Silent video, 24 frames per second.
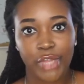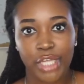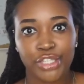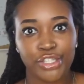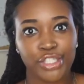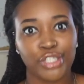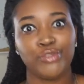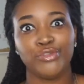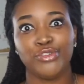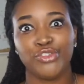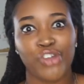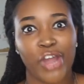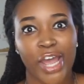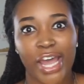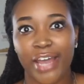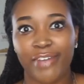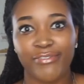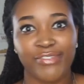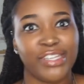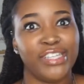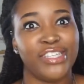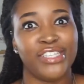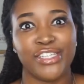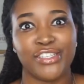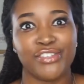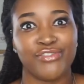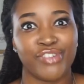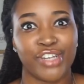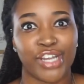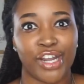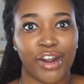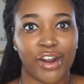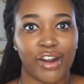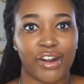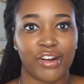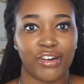don't drive, then
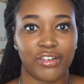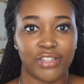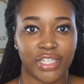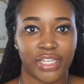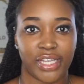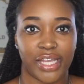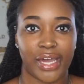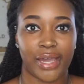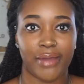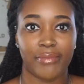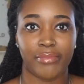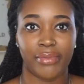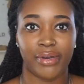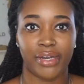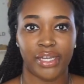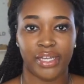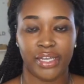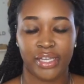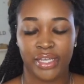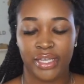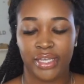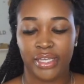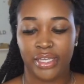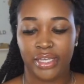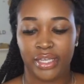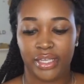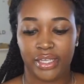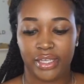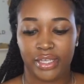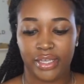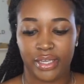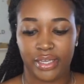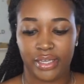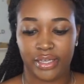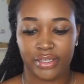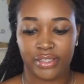disregard all of that. But
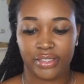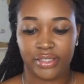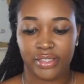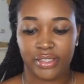yeah,